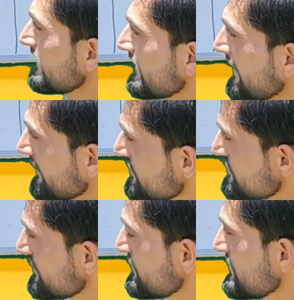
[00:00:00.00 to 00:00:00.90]

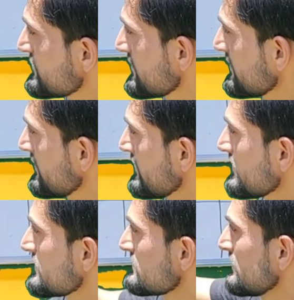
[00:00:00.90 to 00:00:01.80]
characteristic feature
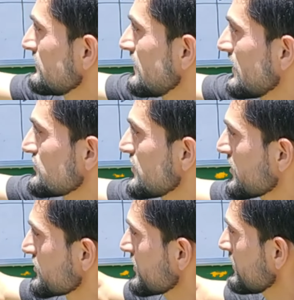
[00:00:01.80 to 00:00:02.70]
is the
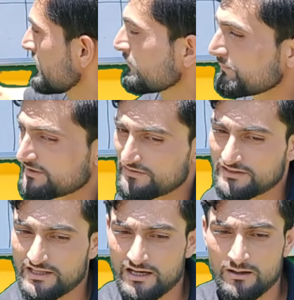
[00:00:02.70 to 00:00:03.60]
junction
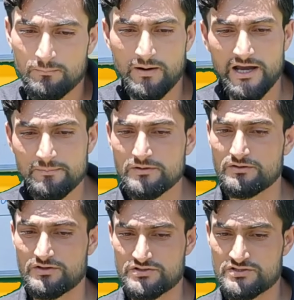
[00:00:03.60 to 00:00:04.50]
between the
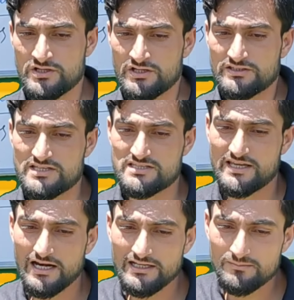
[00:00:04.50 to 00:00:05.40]
fibers. The
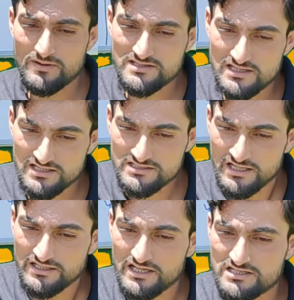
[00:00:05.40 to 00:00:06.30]
skeletal muscles
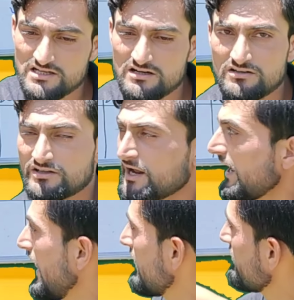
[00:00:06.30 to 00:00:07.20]
does not
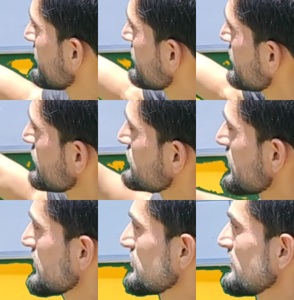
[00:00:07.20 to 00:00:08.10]
have any
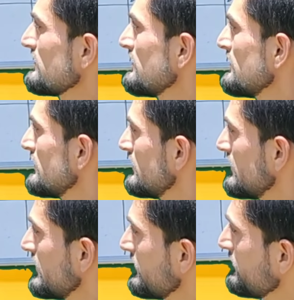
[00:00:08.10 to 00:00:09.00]
junction
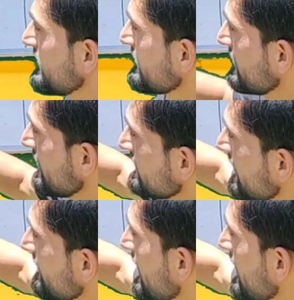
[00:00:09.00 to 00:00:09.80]
between the